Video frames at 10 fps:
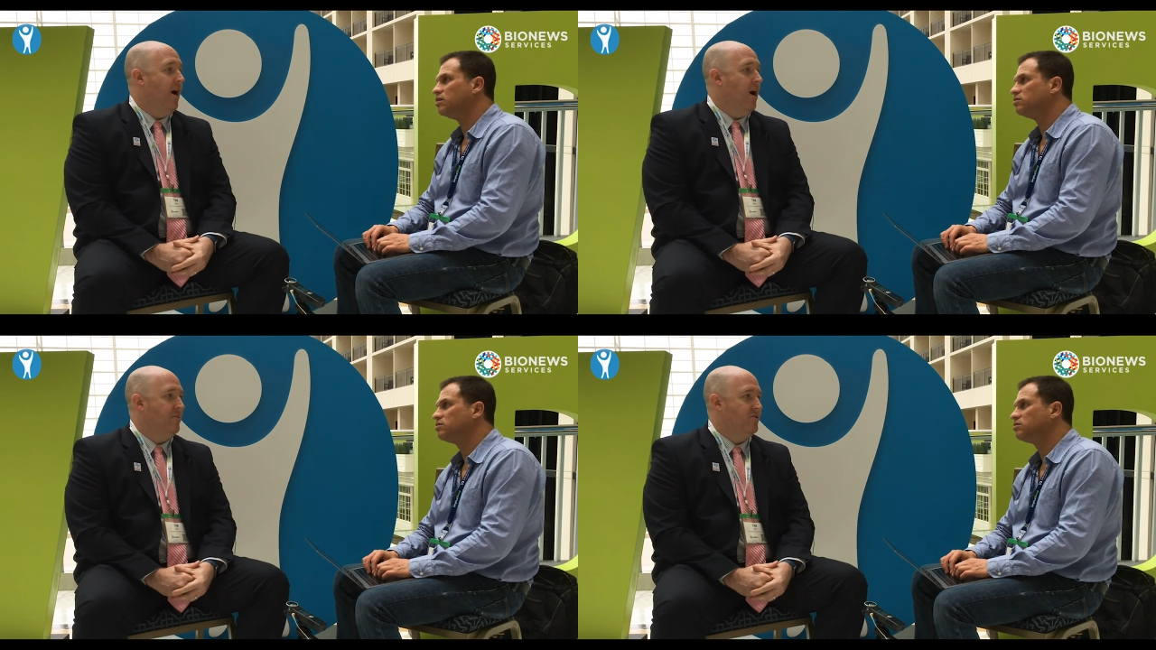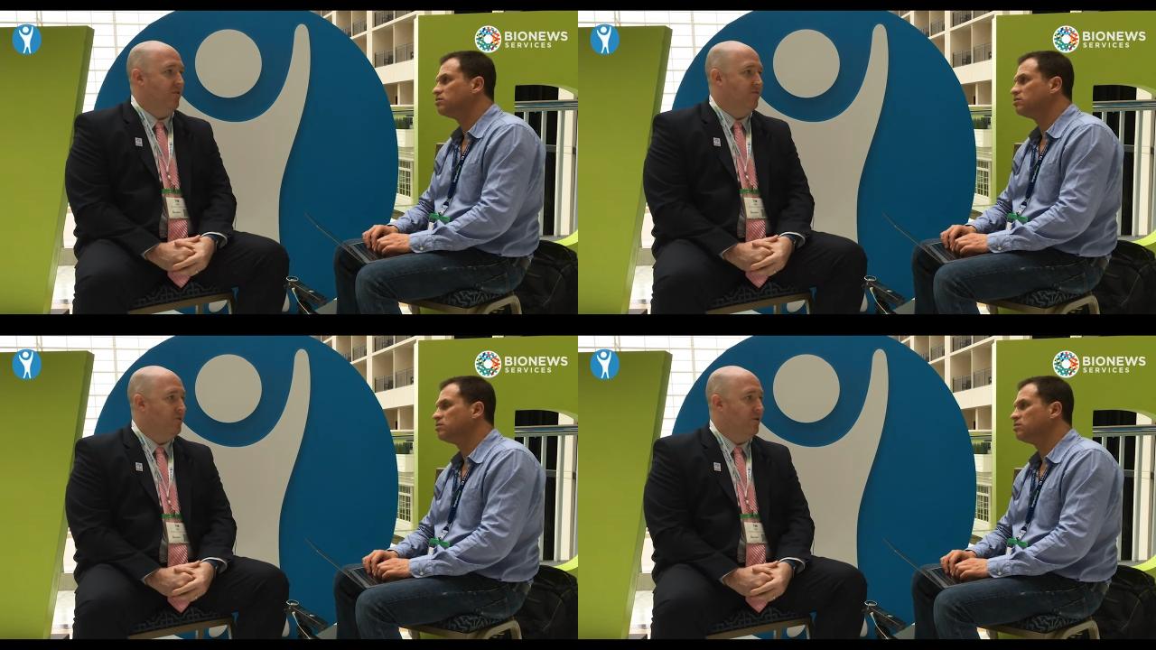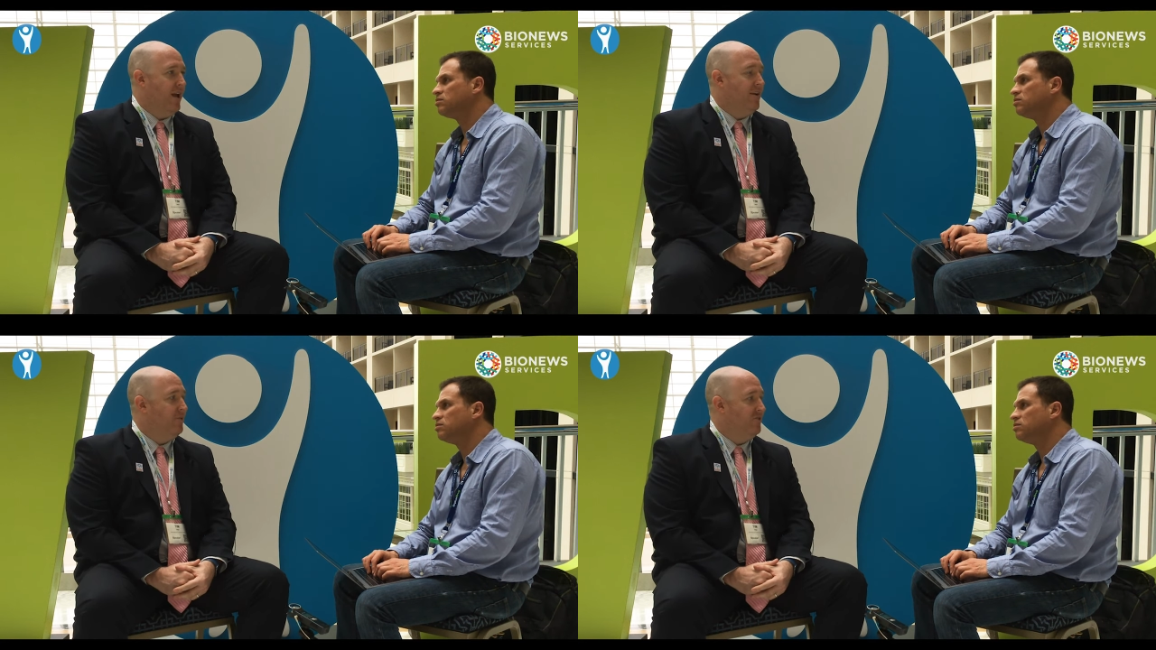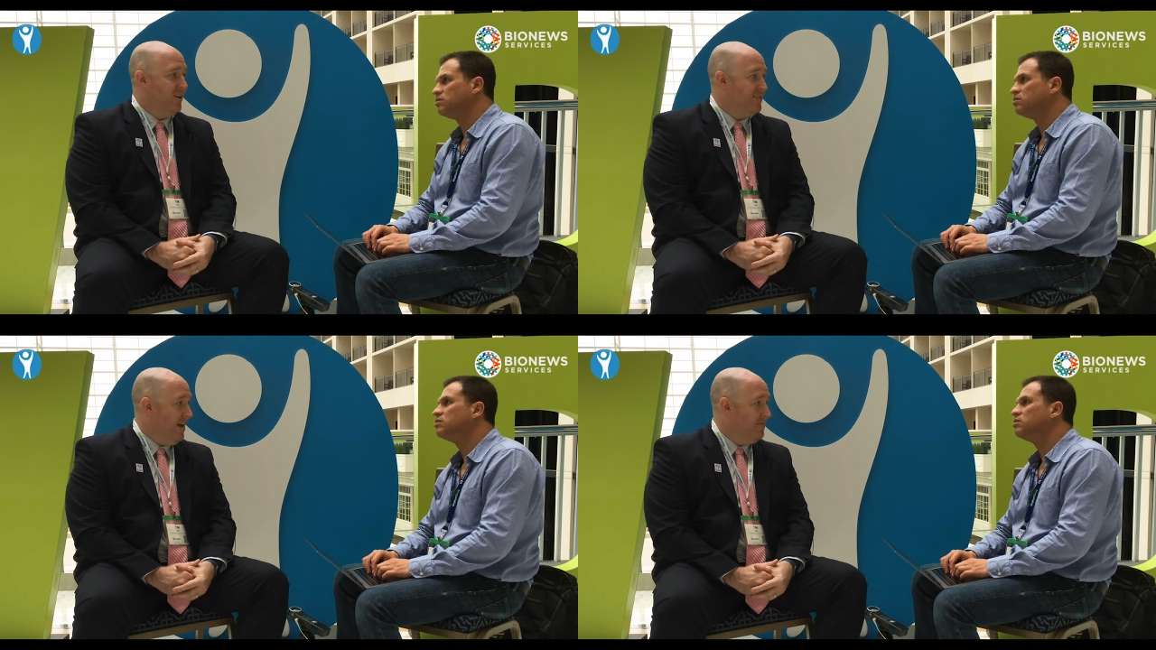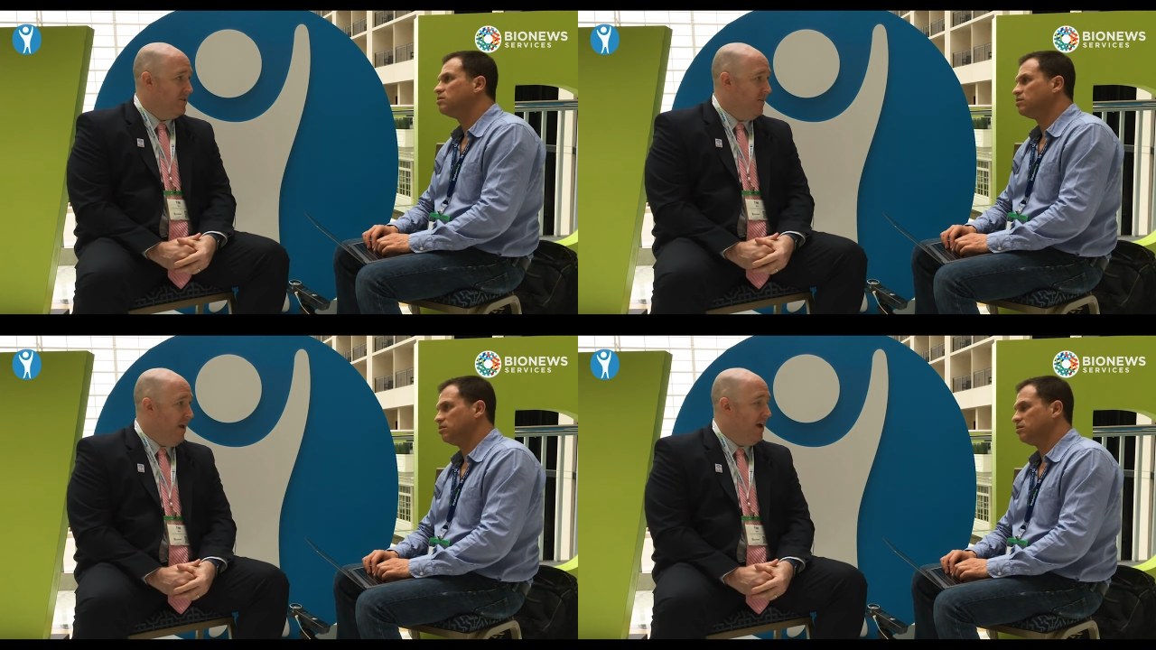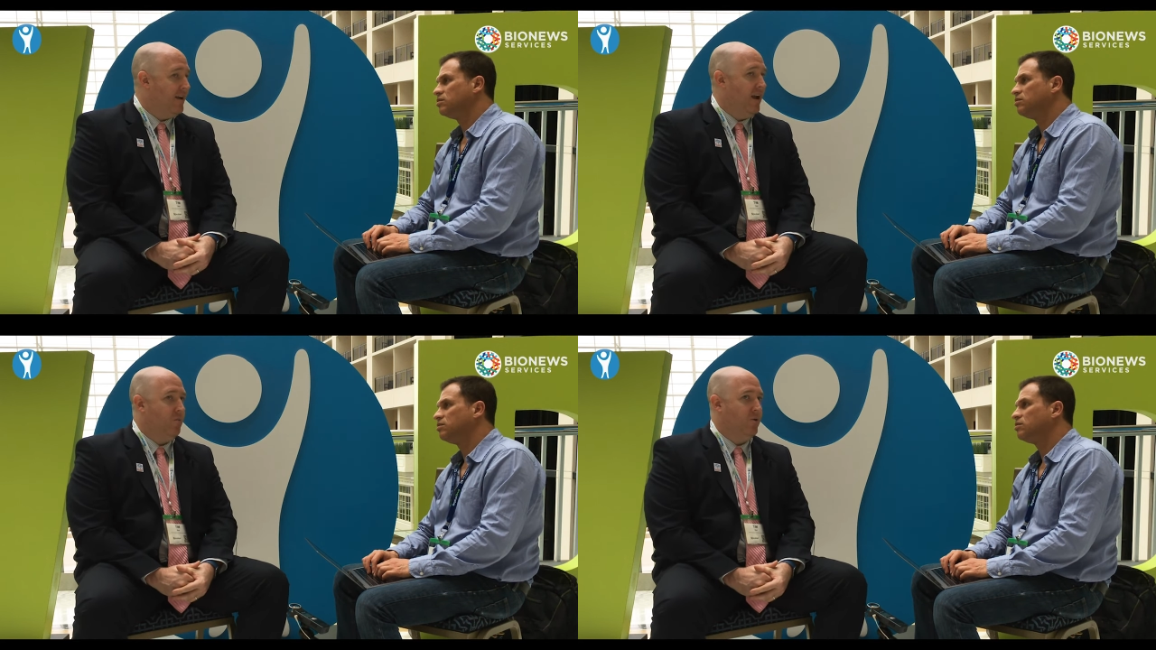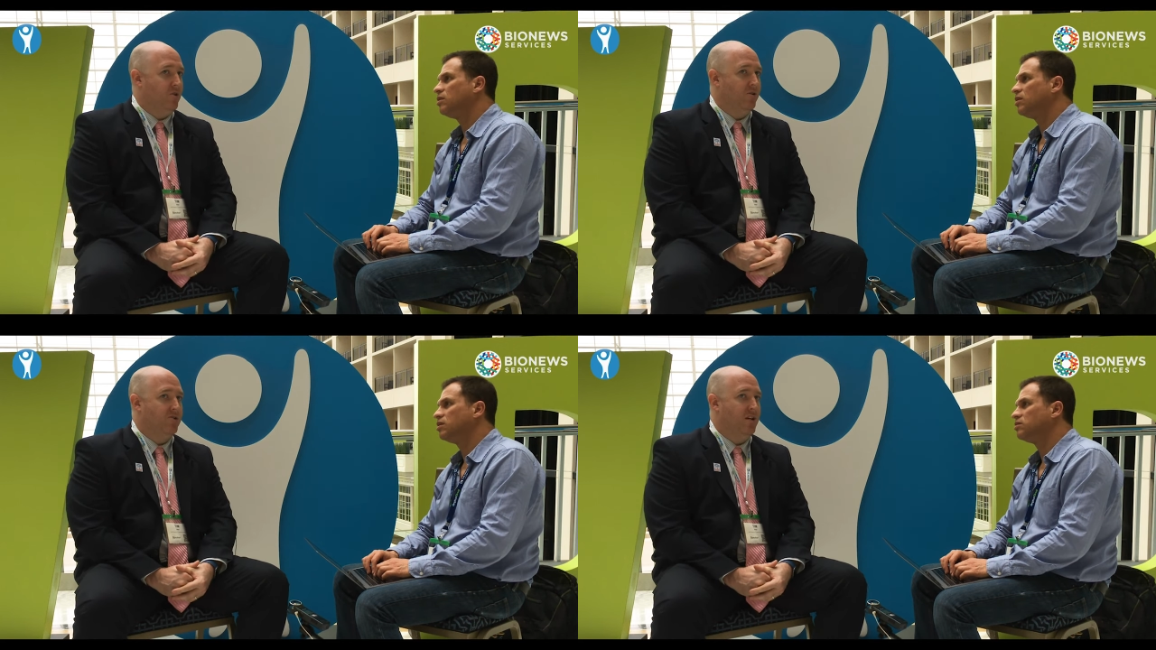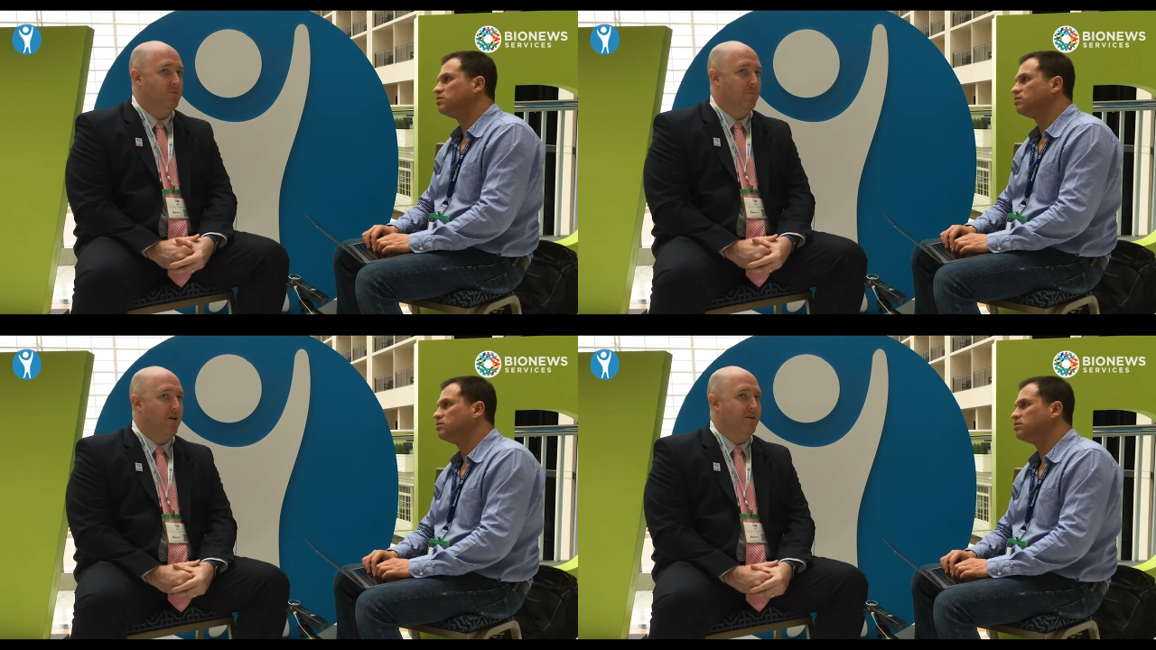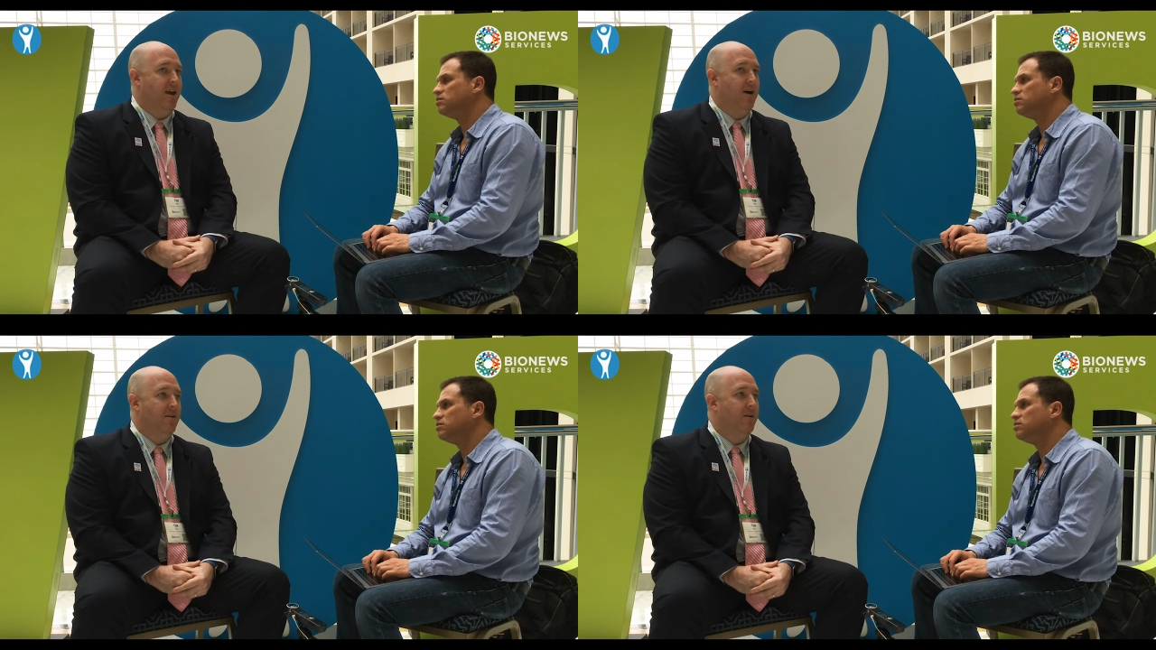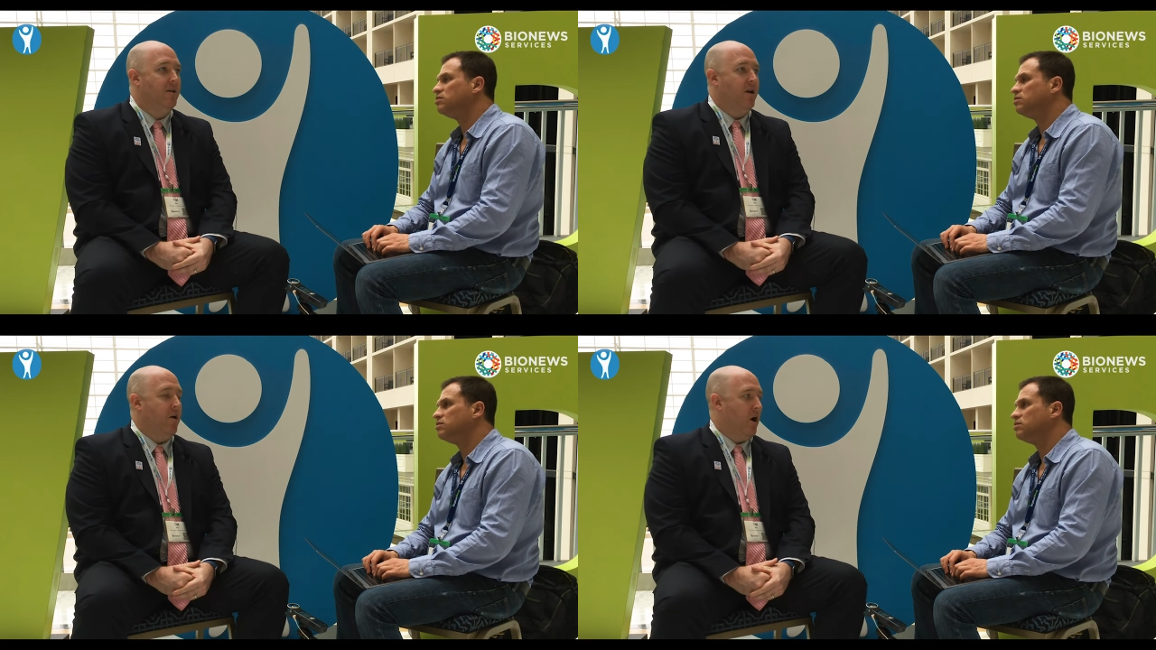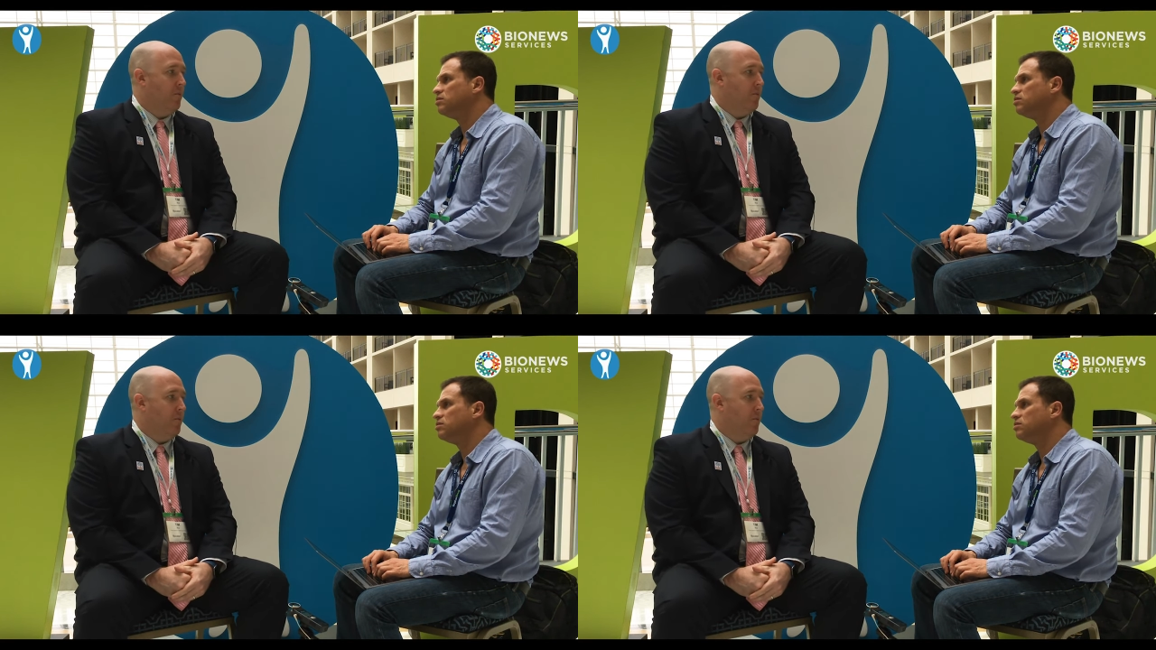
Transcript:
Speaker 1: Right. Um, there's still a handful of states that haven't done that yet, which those states were marked down in